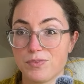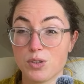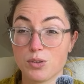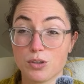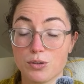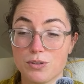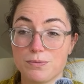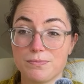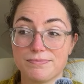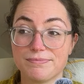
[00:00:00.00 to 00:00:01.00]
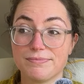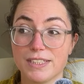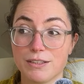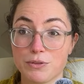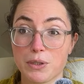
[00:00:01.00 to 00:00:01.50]
you could,
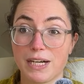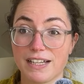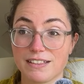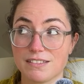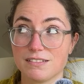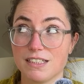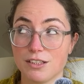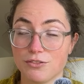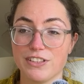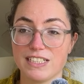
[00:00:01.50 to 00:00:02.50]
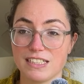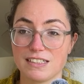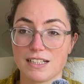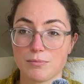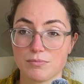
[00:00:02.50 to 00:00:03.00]
if you had enough knitting
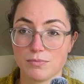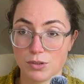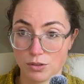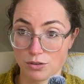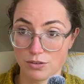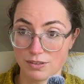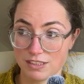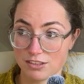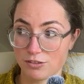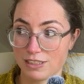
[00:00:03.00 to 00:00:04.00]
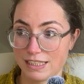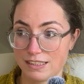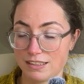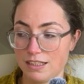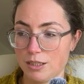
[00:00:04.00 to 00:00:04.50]
time, you could. It's not
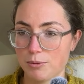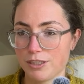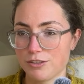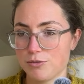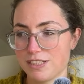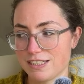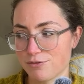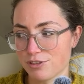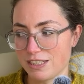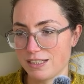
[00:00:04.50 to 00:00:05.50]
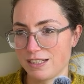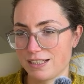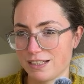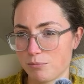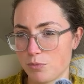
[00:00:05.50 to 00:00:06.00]
like, well, I do knit every day,
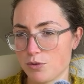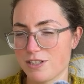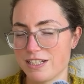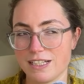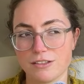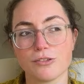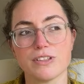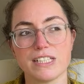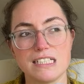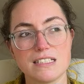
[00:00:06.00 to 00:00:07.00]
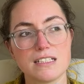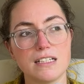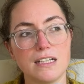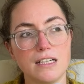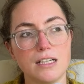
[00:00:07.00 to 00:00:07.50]
and I mostly knit on this,
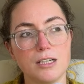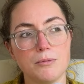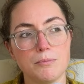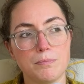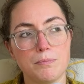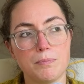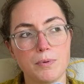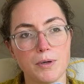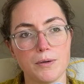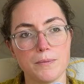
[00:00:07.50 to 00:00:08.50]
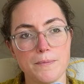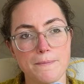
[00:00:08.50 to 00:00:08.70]
but